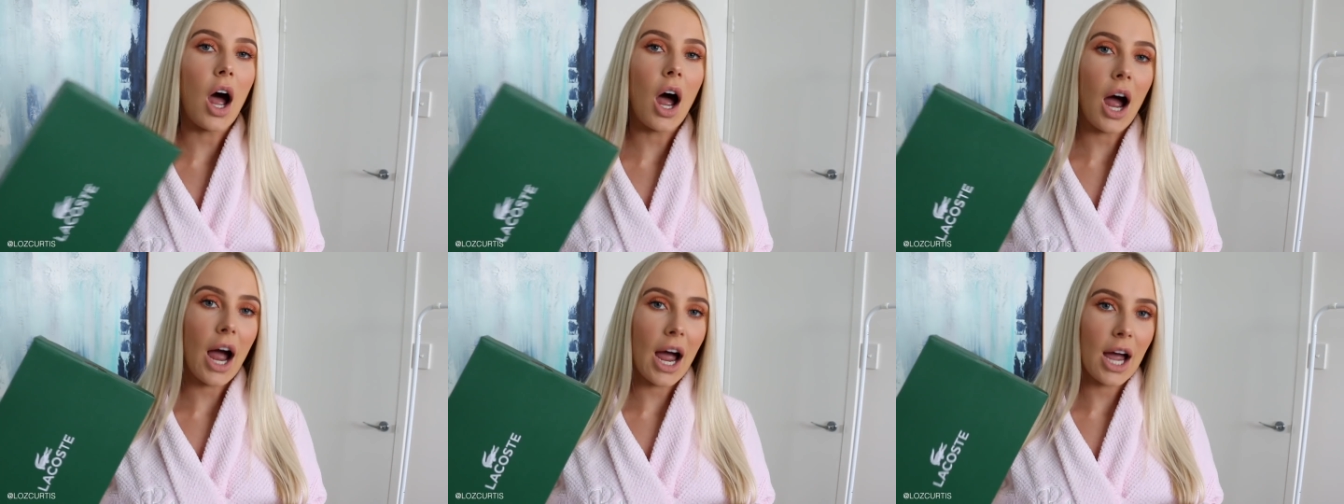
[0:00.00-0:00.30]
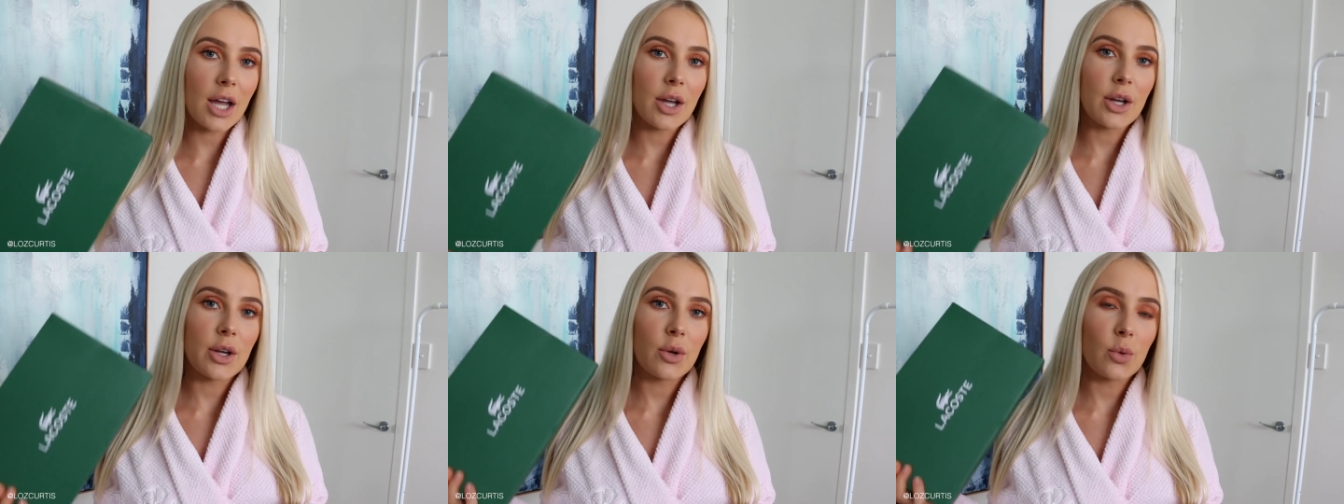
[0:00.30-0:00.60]

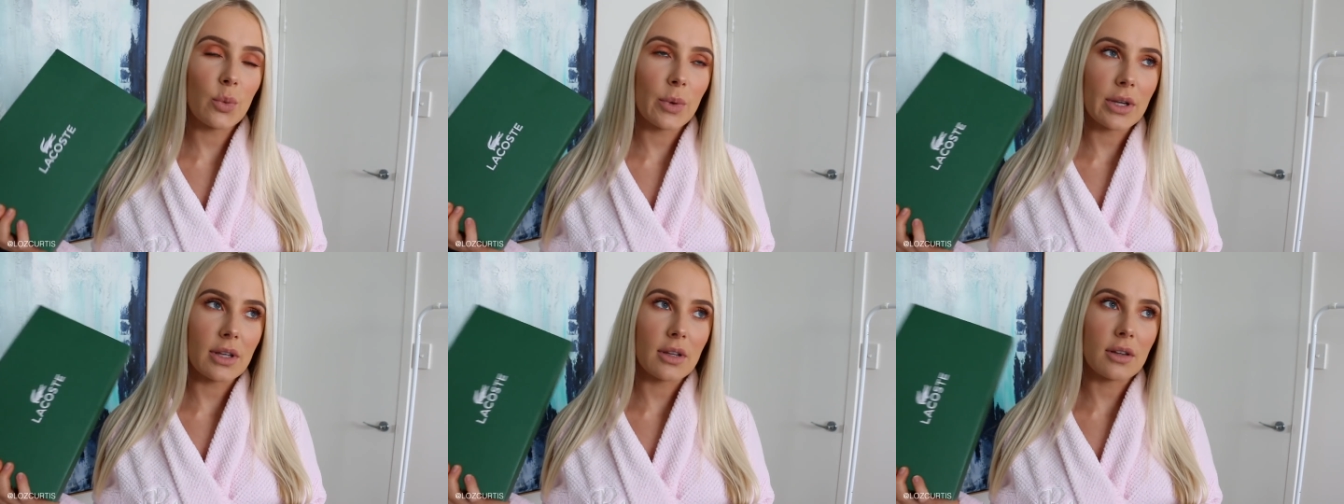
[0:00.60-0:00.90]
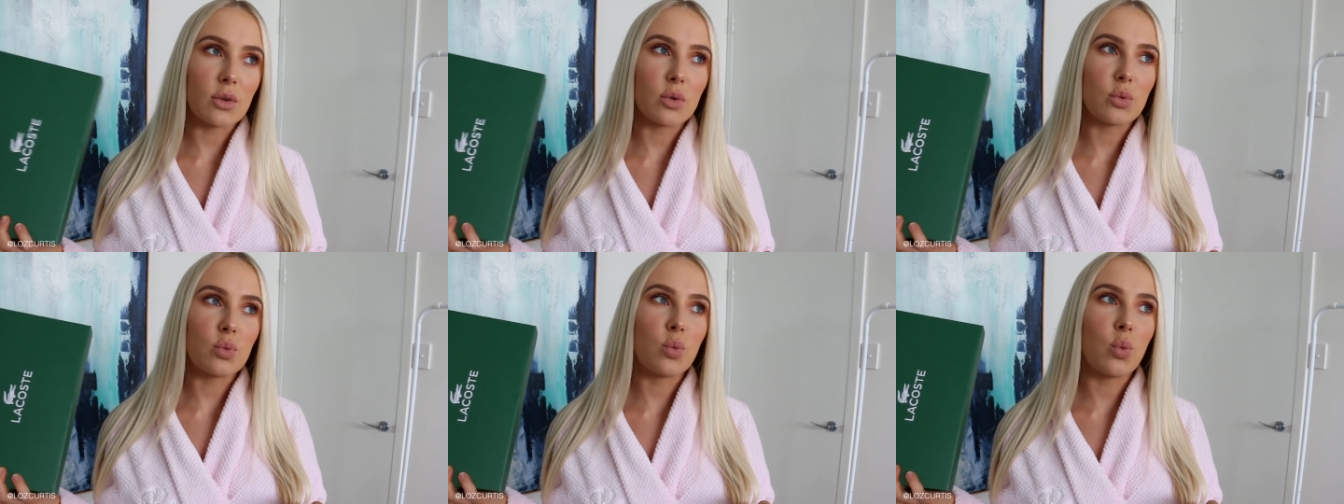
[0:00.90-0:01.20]
I
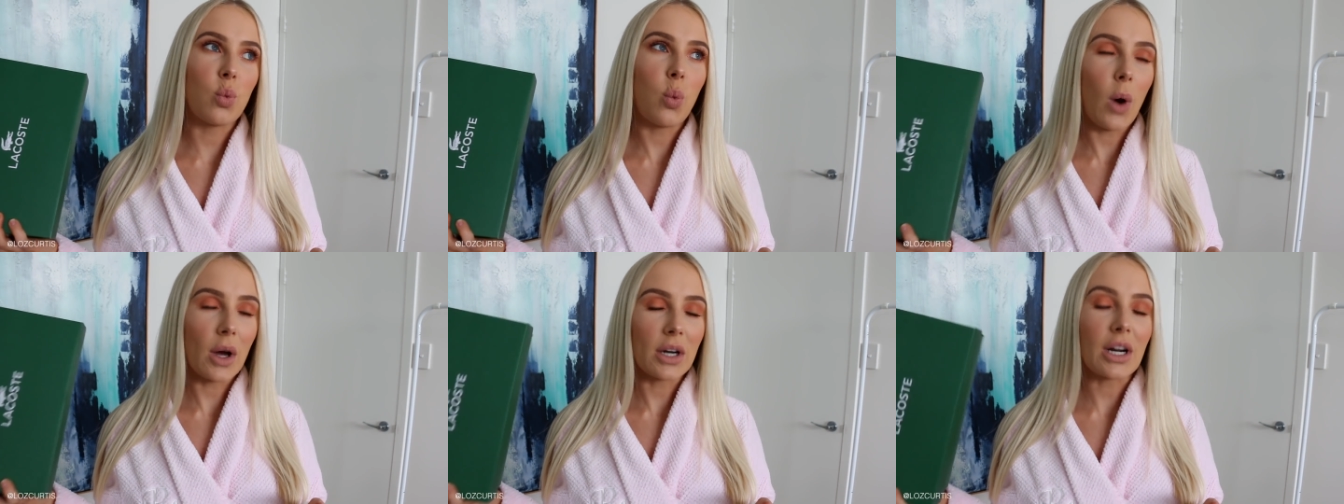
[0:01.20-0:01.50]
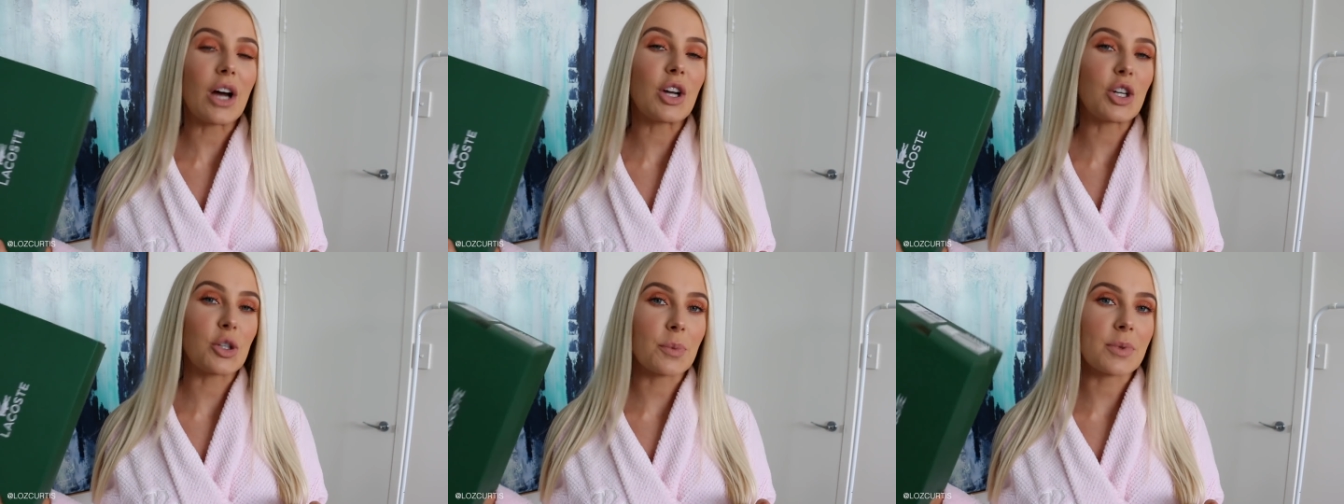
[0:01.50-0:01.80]
will
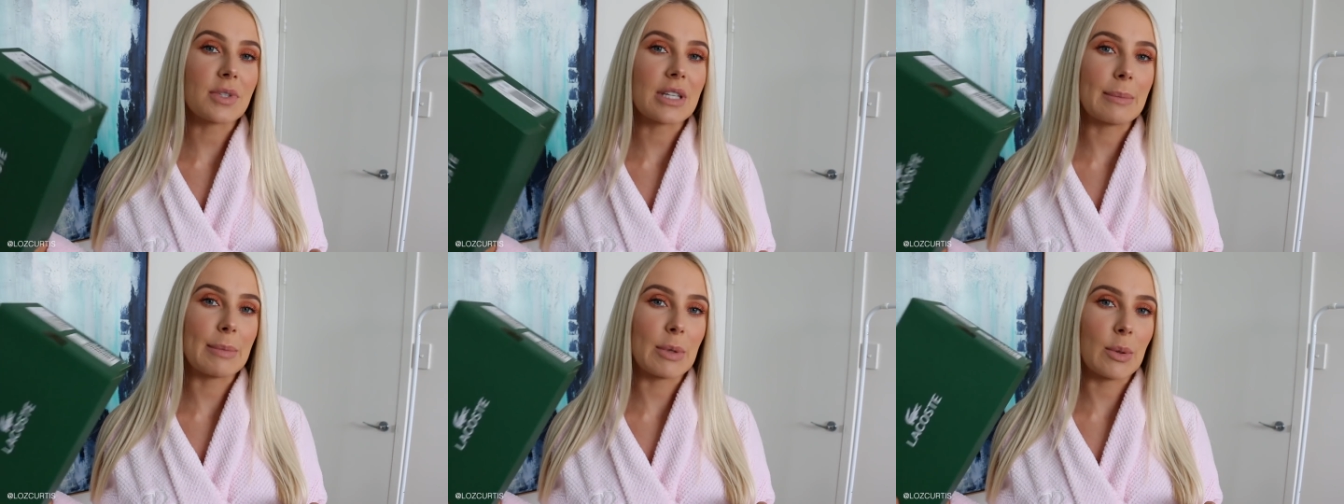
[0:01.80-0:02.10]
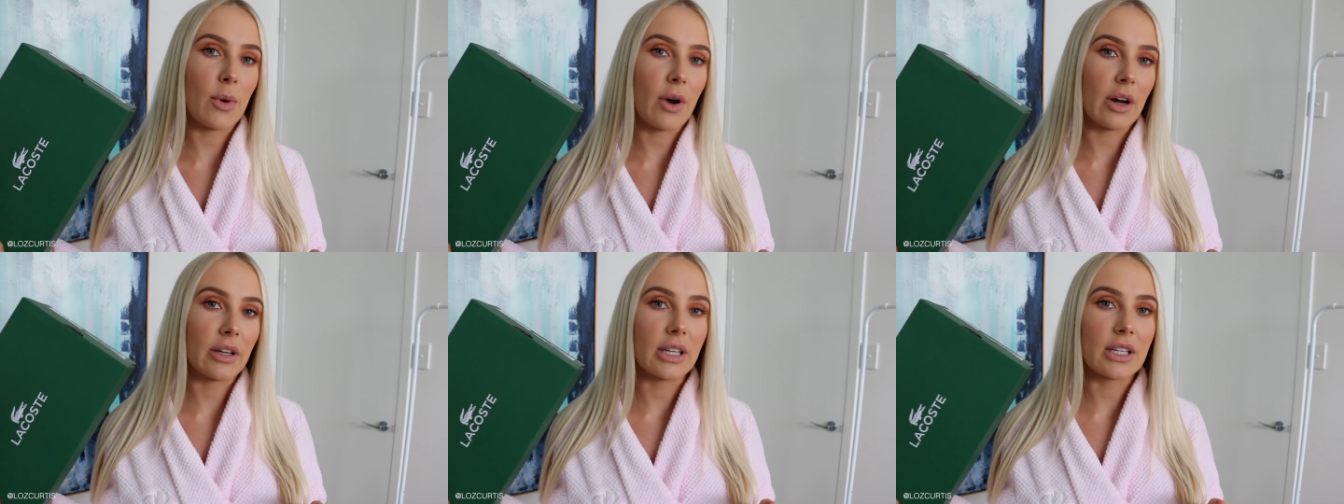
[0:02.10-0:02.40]
100%
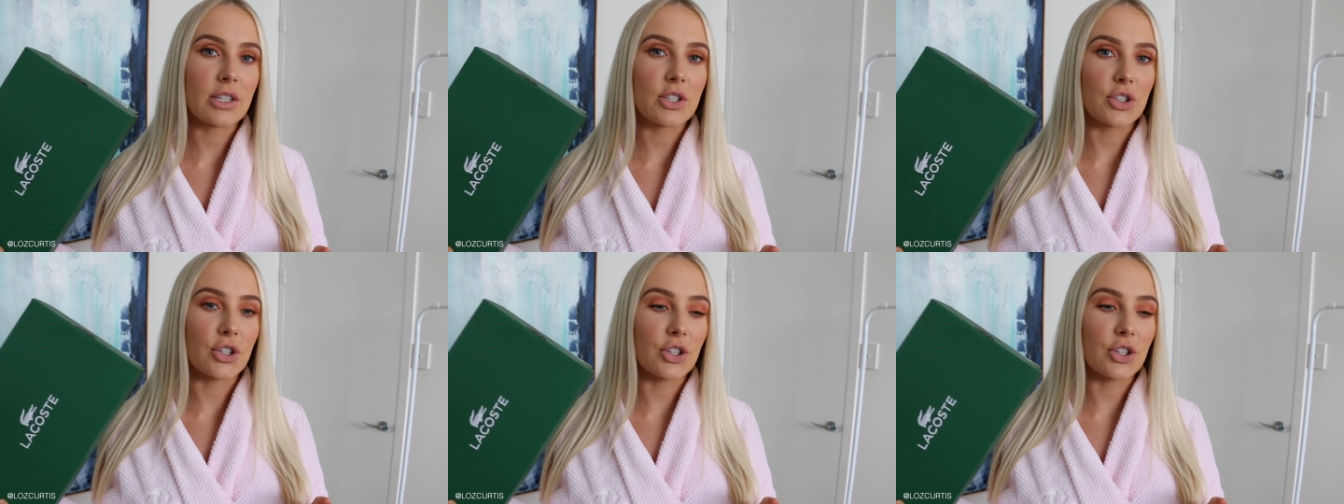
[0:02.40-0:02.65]
be wearing these